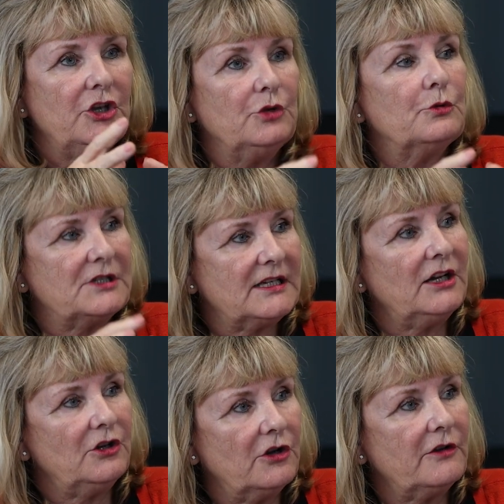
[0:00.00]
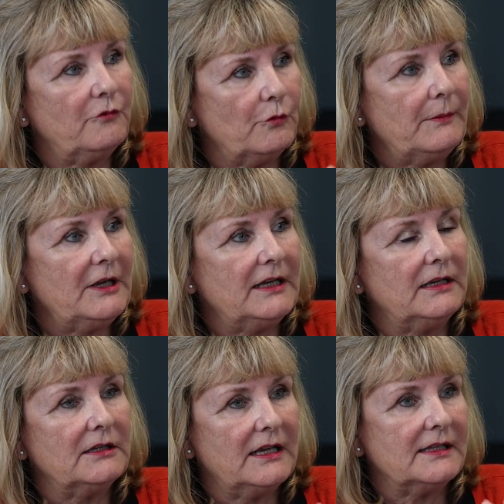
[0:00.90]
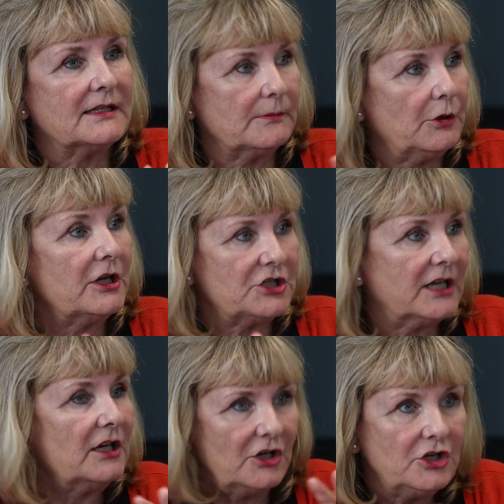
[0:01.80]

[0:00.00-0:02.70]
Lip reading: you will see a lot of women in supply chain.